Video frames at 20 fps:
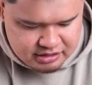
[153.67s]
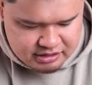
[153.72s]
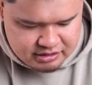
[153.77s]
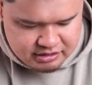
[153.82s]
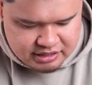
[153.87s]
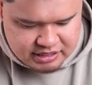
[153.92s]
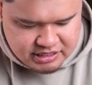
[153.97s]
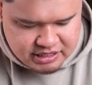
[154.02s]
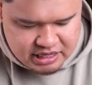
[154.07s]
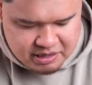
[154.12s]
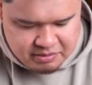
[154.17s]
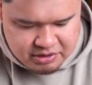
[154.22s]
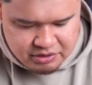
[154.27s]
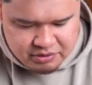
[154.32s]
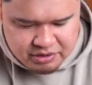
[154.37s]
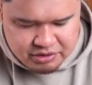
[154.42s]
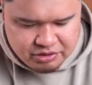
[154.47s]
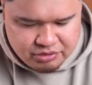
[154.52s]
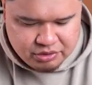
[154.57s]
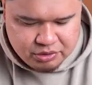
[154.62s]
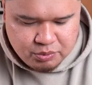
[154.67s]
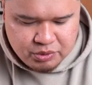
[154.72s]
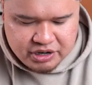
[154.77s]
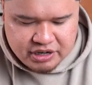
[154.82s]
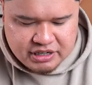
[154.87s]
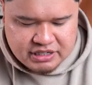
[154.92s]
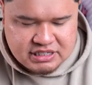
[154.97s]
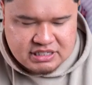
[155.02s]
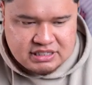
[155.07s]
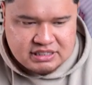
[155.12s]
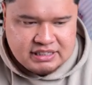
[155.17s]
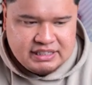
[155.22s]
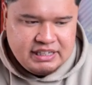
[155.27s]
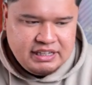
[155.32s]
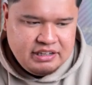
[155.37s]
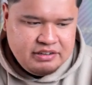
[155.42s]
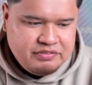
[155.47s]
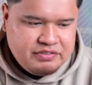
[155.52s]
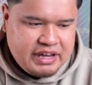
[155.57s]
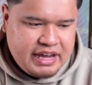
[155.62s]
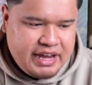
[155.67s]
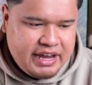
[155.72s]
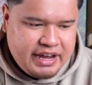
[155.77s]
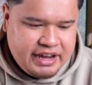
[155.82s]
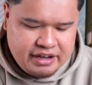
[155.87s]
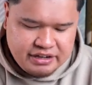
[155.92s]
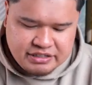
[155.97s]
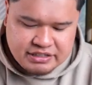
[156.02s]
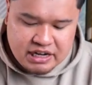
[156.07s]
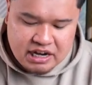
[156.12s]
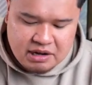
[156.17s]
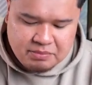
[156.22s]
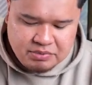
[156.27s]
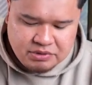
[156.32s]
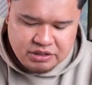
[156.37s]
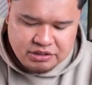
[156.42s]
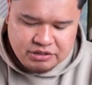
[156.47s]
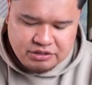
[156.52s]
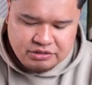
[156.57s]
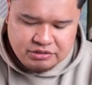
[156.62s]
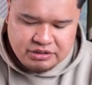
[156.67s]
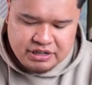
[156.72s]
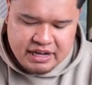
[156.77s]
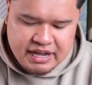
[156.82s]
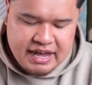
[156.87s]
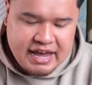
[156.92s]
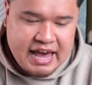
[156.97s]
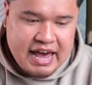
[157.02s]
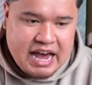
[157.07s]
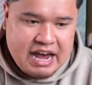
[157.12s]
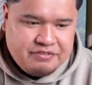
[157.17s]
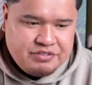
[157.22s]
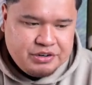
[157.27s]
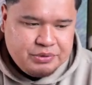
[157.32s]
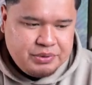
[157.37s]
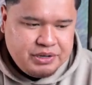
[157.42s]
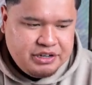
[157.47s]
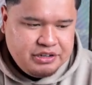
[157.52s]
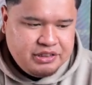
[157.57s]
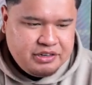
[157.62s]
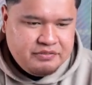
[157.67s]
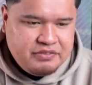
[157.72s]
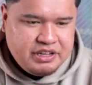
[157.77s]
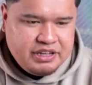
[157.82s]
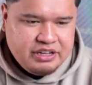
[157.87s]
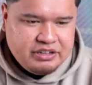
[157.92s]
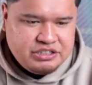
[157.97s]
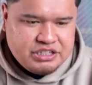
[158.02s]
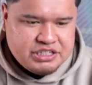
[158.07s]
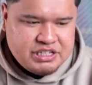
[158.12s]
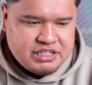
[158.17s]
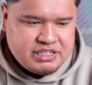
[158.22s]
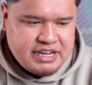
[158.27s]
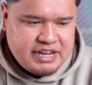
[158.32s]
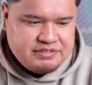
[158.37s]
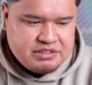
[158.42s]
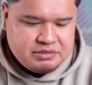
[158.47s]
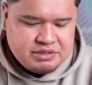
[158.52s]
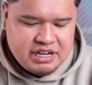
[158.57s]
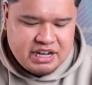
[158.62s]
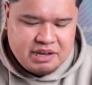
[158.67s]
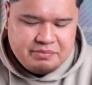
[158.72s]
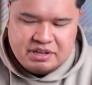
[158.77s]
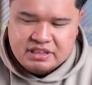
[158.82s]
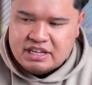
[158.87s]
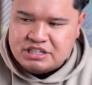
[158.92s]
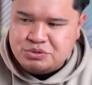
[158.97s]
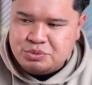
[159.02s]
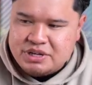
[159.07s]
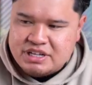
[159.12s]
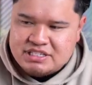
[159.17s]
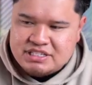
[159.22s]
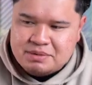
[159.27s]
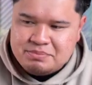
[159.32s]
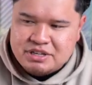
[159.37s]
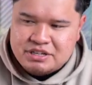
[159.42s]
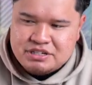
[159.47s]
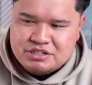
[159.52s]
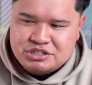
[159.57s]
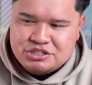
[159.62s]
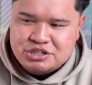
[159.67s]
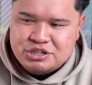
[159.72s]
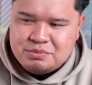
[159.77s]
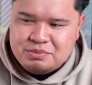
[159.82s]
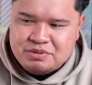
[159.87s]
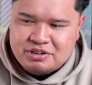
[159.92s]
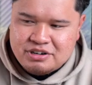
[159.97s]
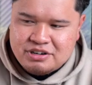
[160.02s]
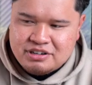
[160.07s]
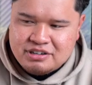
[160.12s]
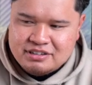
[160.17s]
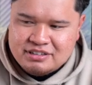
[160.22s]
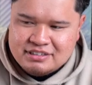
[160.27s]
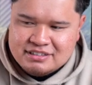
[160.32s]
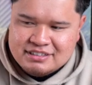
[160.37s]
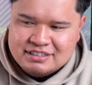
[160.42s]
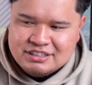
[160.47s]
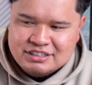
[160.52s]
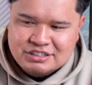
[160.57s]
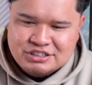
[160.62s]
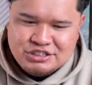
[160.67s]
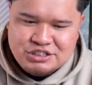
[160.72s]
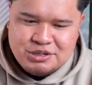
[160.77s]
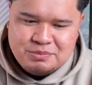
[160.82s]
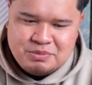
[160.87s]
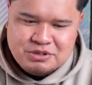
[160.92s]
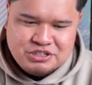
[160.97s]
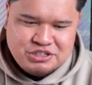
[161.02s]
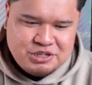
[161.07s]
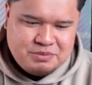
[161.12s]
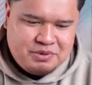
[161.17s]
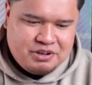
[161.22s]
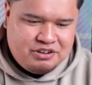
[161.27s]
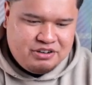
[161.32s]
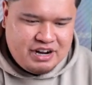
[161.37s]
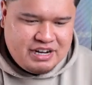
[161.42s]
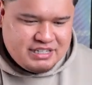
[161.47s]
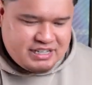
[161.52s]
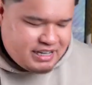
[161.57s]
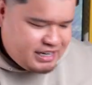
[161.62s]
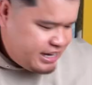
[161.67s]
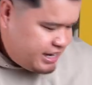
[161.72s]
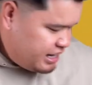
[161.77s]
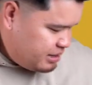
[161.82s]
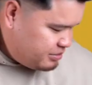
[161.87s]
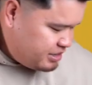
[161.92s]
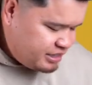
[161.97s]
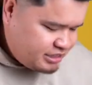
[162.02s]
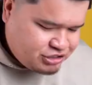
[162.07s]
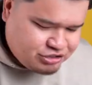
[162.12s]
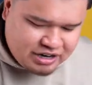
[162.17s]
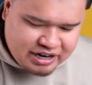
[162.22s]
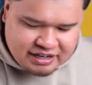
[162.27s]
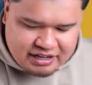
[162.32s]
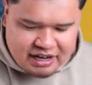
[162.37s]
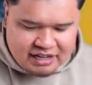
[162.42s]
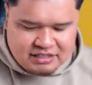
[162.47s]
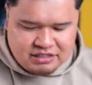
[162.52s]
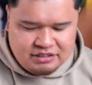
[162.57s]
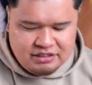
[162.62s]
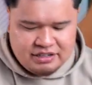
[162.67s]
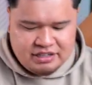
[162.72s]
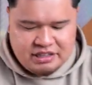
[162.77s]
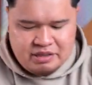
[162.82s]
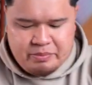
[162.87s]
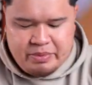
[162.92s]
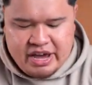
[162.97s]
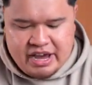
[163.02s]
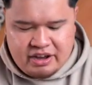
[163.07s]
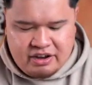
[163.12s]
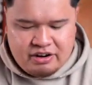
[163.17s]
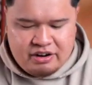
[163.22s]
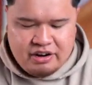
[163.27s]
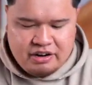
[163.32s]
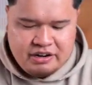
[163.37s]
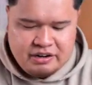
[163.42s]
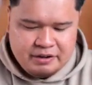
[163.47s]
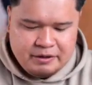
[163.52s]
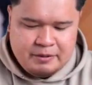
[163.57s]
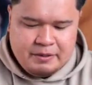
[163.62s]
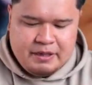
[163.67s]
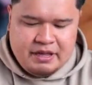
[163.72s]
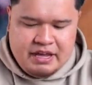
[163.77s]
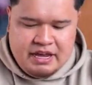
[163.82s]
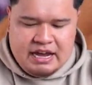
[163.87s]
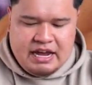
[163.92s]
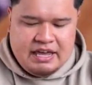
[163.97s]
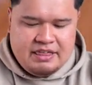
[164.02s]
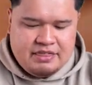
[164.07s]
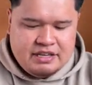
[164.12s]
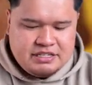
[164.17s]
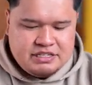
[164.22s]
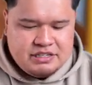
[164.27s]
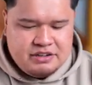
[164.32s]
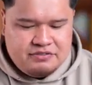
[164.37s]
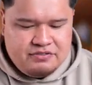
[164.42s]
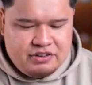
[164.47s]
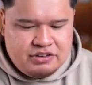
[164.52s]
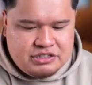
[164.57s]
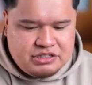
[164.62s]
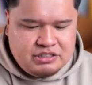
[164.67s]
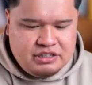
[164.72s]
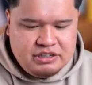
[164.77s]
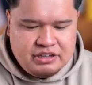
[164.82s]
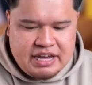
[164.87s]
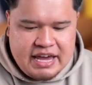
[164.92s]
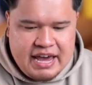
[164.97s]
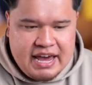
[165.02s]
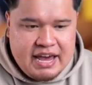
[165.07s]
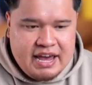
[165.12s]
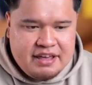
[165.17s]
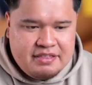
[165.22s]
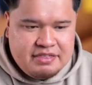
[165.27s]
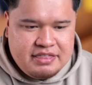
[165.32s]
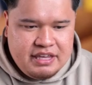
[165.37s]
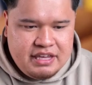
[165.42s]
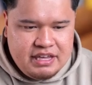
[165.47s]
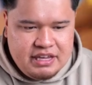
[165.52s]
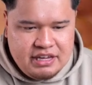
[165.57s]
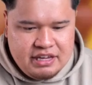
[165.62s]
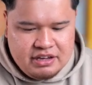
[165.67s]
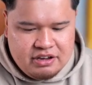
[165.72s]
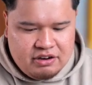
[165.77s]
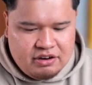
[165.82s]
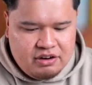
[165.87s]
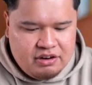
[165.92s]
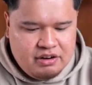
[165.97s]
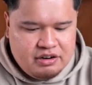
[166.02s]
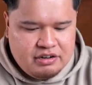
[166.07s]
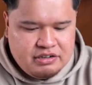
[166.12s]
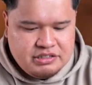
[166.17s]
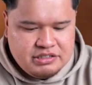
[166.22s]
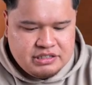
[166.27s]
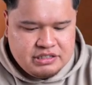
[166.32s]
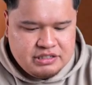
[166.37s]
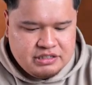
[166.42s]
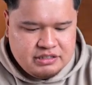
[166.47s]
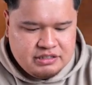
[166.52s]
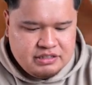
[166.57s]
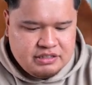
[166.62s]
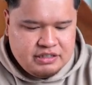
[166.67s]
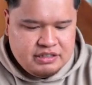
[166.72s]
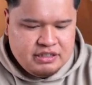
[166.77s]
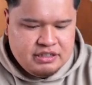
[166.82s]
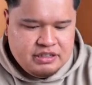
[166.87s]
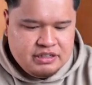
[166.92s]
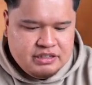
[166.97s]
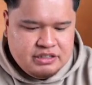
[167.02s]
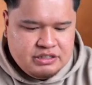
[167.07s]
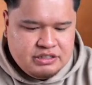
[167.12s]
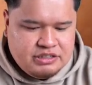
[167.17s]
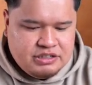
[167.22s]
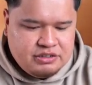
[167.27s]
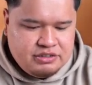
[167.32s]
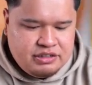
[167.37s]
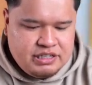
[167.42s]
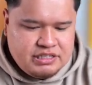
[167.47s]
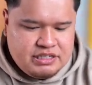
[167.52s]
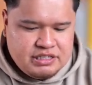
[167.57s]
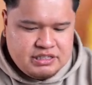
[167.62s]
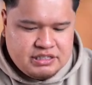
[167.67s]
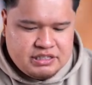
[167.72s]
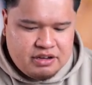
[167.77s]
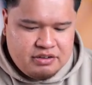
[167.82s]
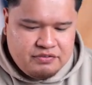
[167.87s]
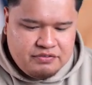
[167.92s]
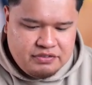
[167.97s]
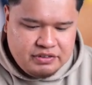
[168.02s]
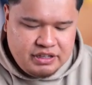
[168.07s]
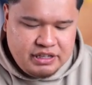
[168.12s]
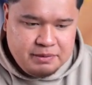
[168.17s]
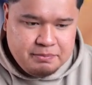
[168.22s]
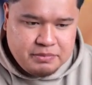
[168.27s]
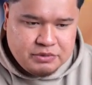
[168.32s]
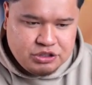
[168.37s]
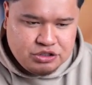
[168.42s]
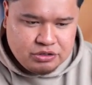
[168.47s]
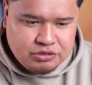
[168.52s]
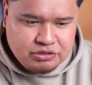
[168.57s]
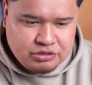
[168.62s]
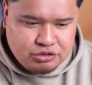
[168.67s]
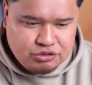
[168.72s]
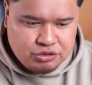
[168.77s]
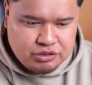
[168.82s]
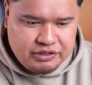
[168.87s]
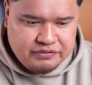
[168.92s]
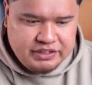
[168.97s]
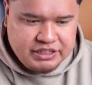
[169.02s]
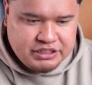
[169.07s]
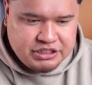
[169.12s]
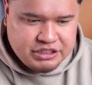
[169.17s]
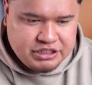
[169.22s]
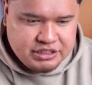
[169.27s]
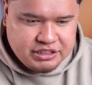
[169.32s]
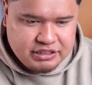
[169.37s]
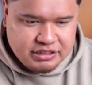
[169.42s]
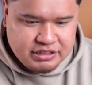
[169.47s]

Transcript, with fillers: Let's keep going through. We're going to sleeve and top load after we do the video just to save some time, unless we get something super crazy. Again, I'm going to try not to look at the back card. And this is a first look at the cars. So this is Philippe Drogovich.